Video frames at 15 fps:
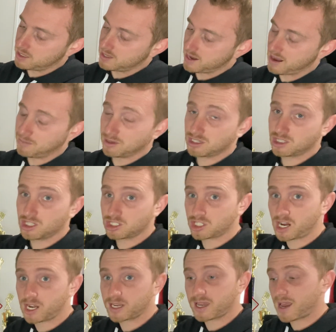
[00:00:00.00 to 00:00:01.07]
damage the
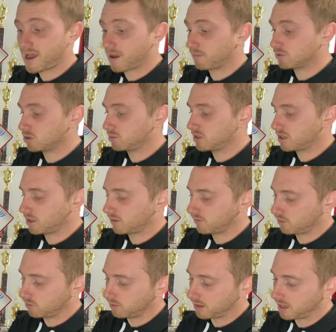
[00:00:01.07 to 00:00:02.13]
shock cap, so be
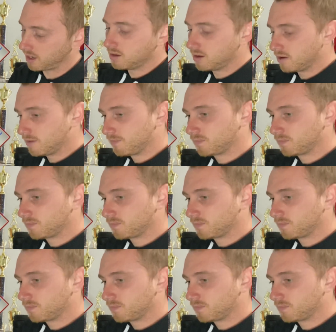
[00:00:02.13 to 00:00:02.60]
careful of that.